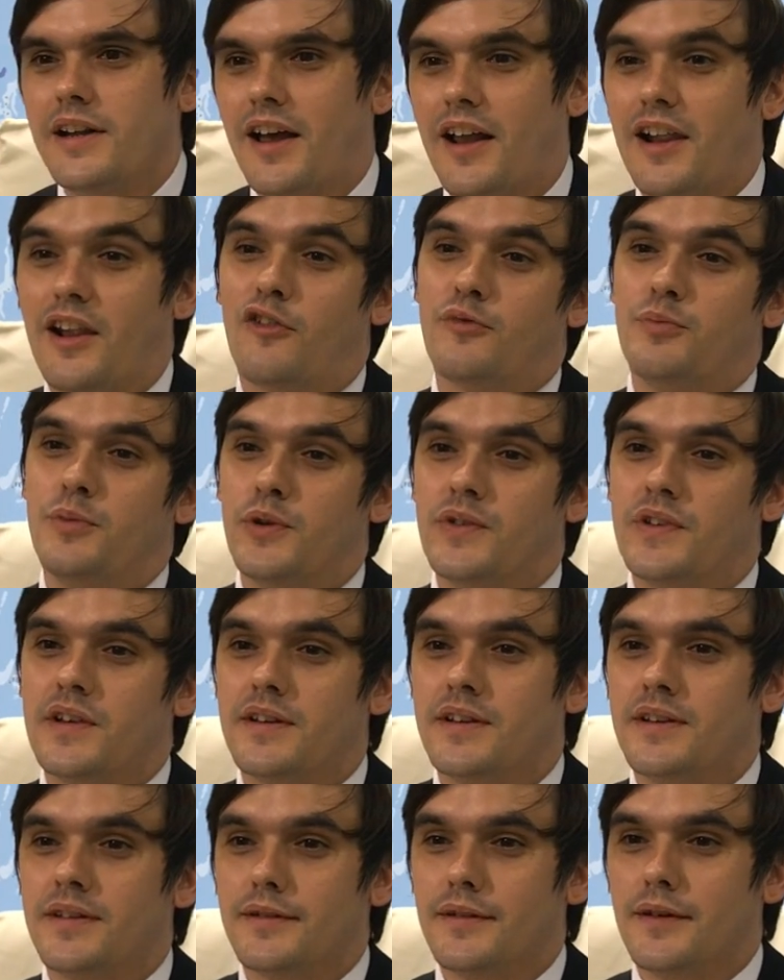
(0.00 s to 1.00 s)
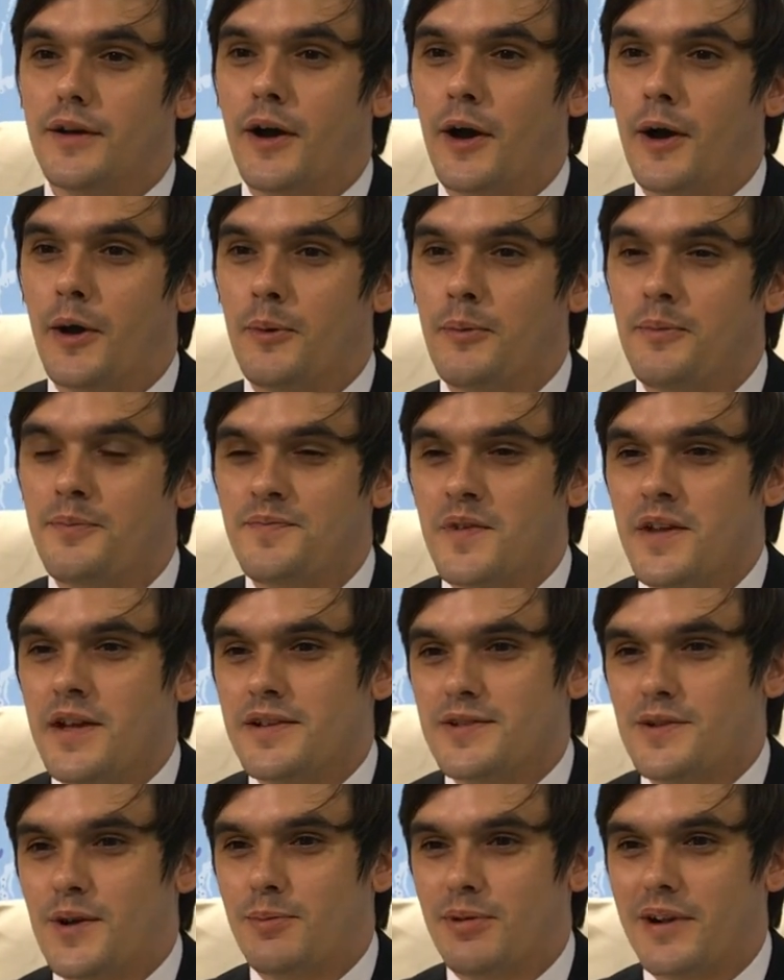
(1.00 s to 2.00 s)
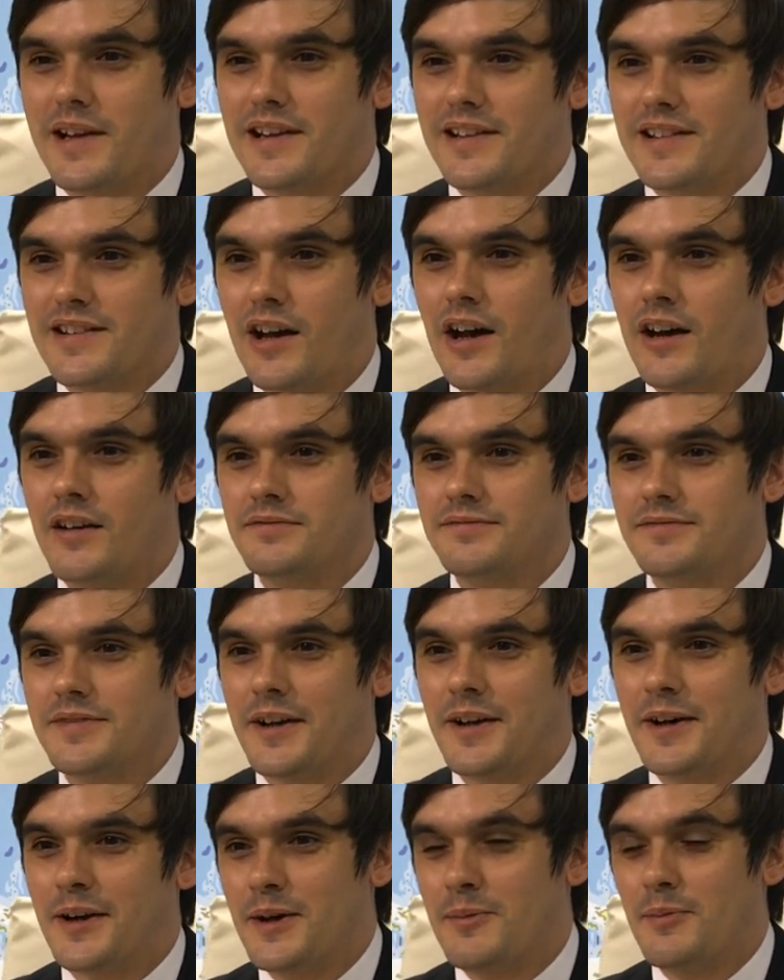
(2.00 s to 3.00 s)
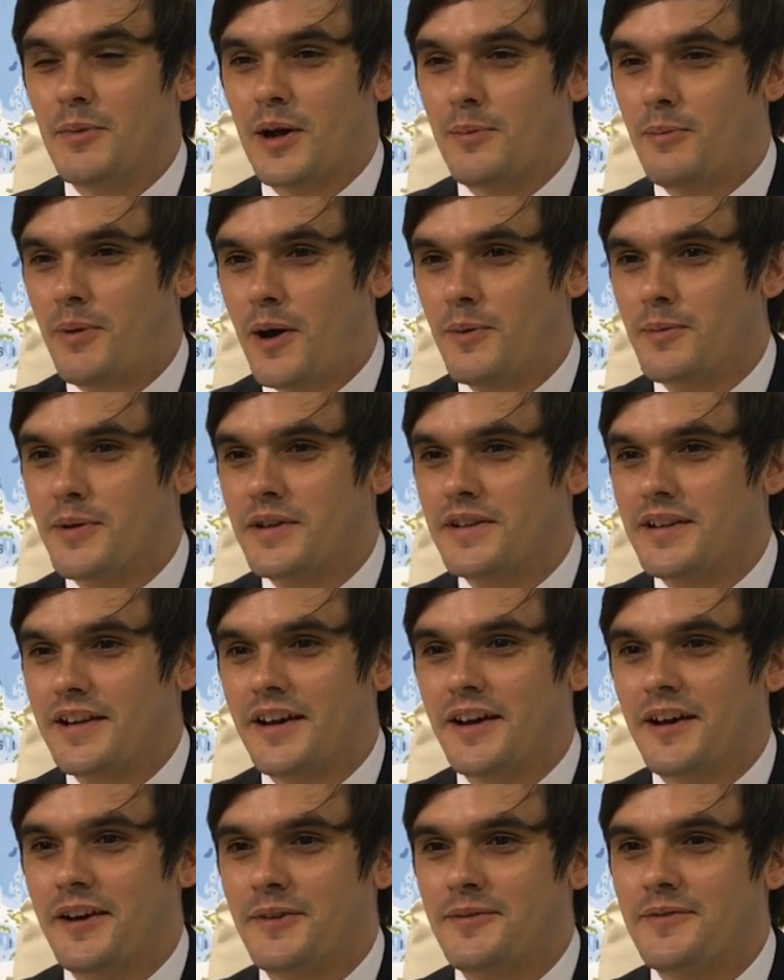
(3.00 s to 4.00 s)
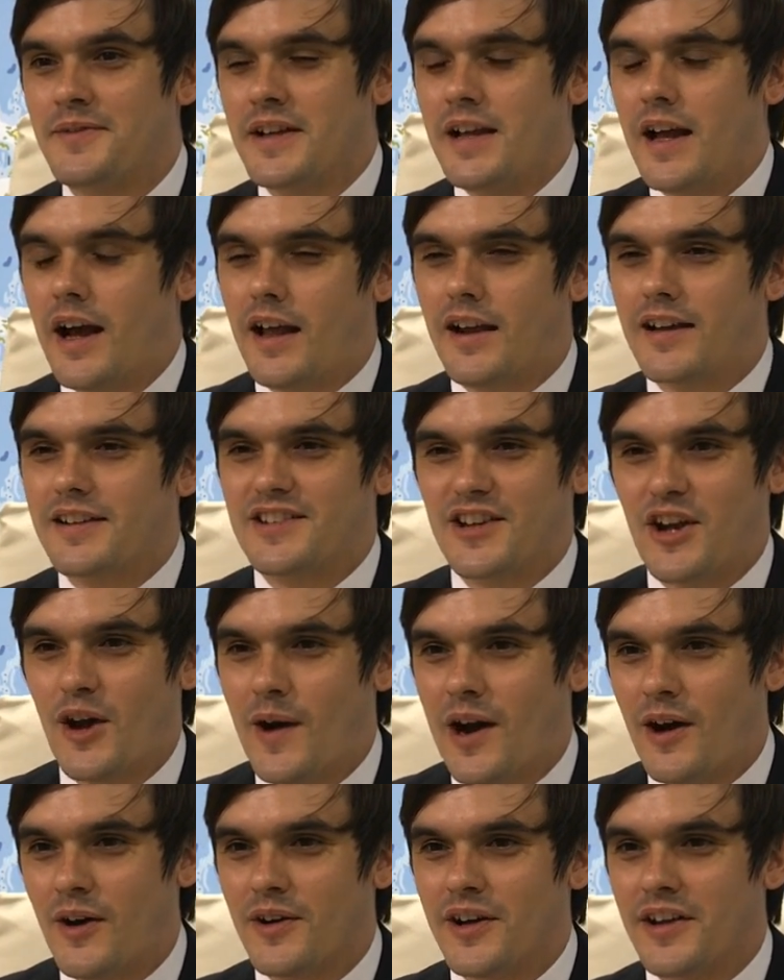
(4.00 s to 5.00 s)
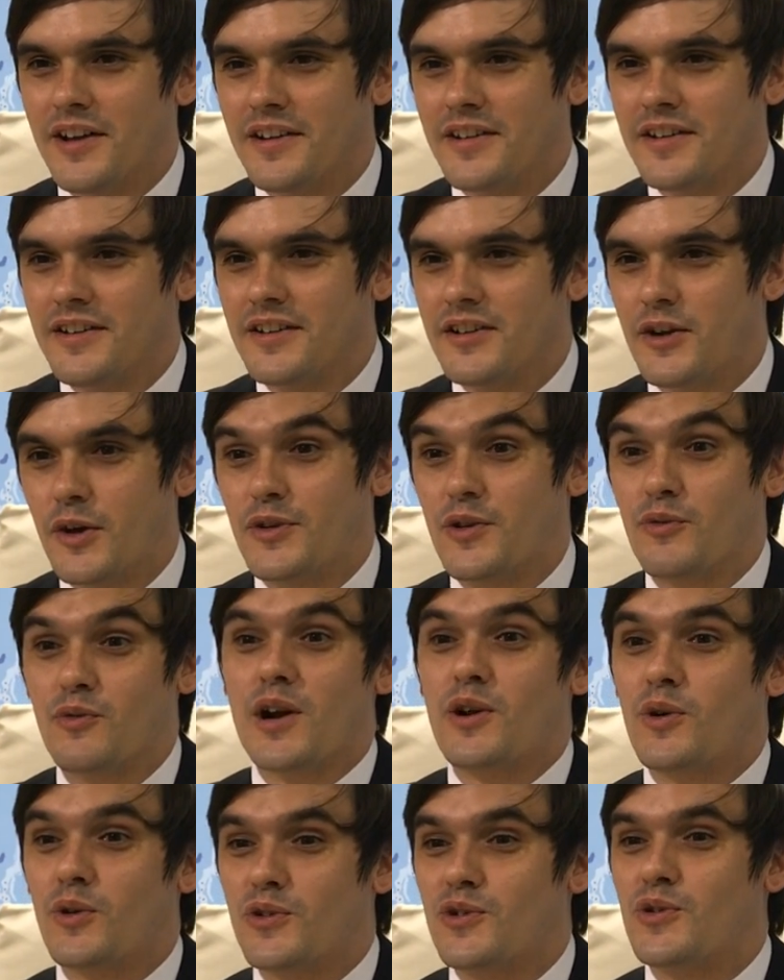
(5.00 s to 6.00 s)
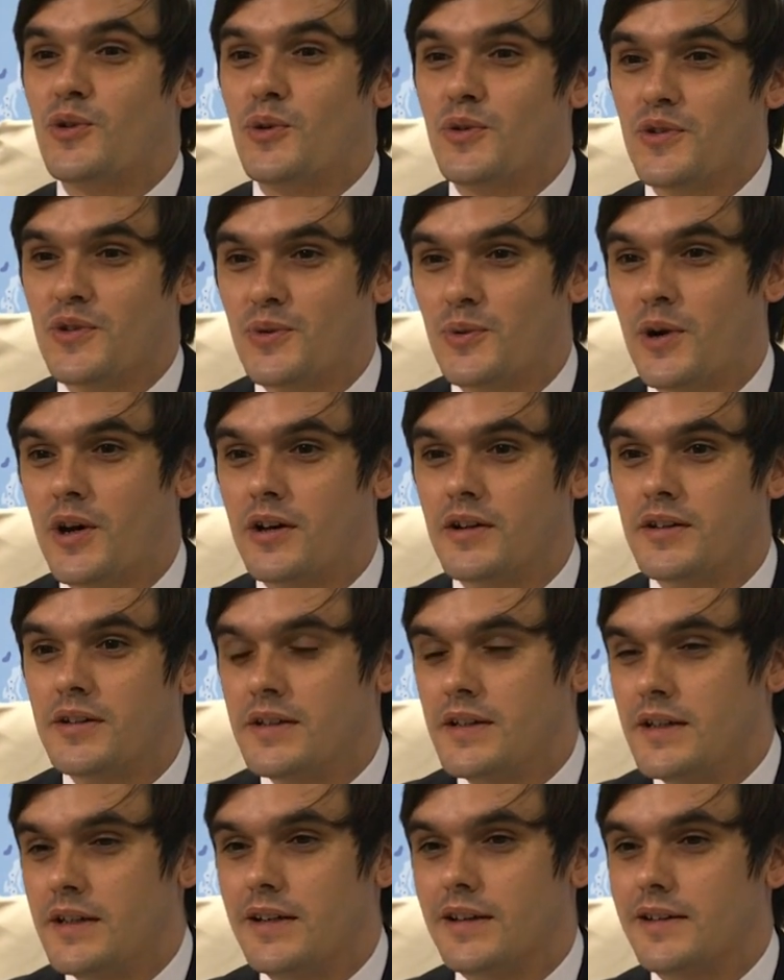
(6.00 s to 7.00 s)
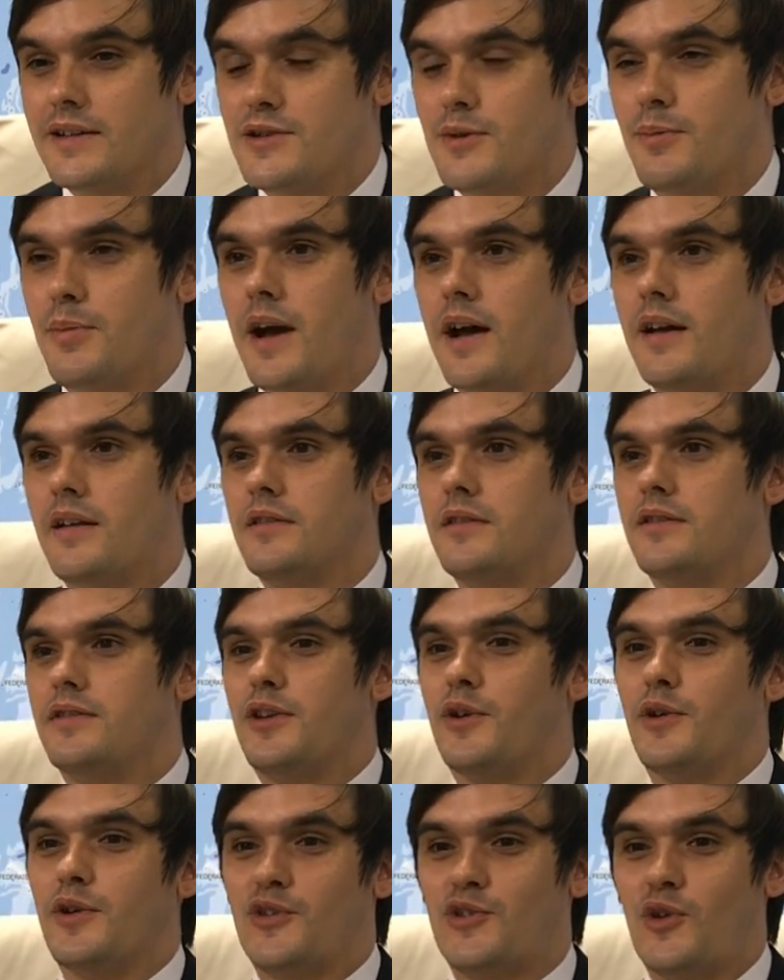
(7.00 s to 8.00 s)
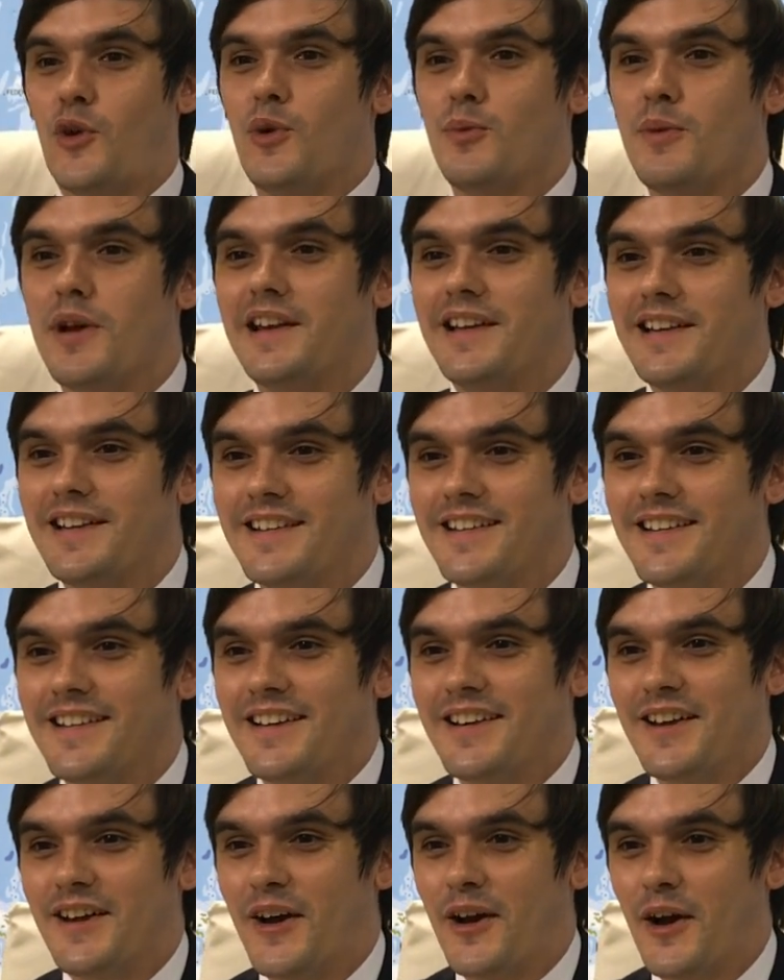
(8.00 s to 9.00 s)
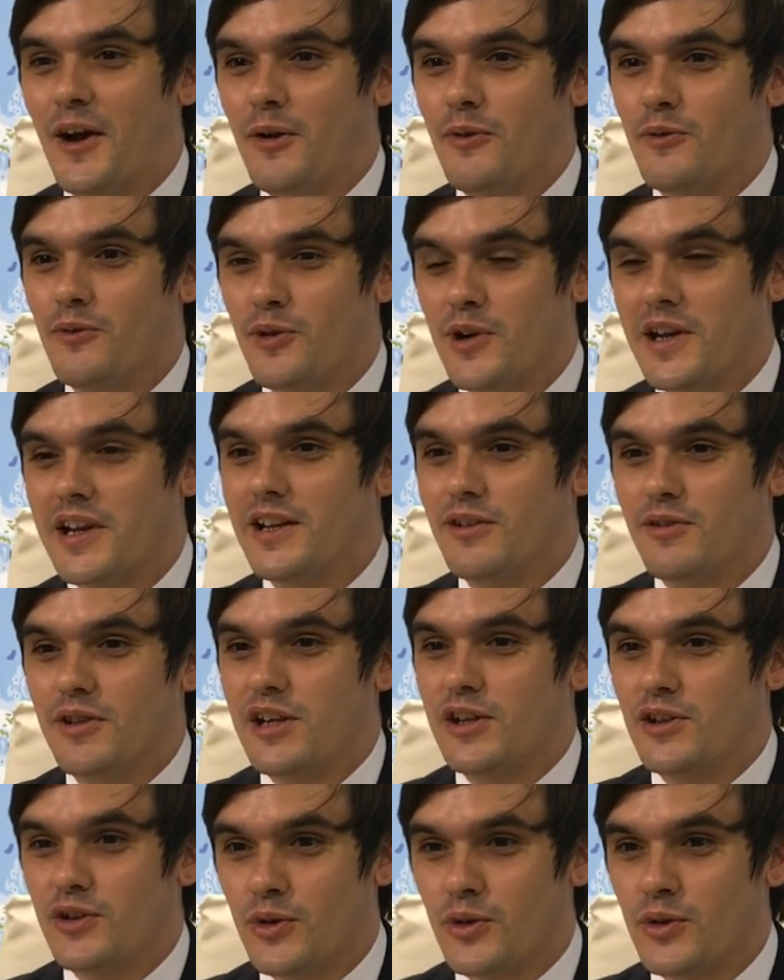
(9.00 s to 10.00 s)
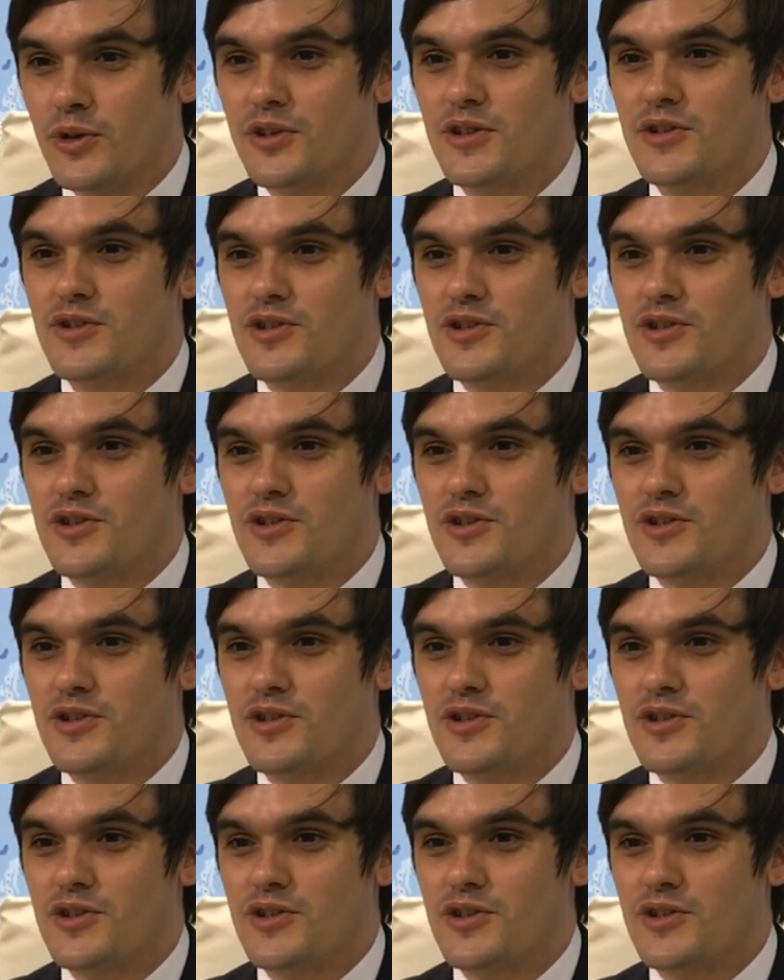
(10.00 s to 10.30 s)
I love music, so I play guitar in my apartment. I like to go out and go to record stores as well. In Japan, there are so many really, really good,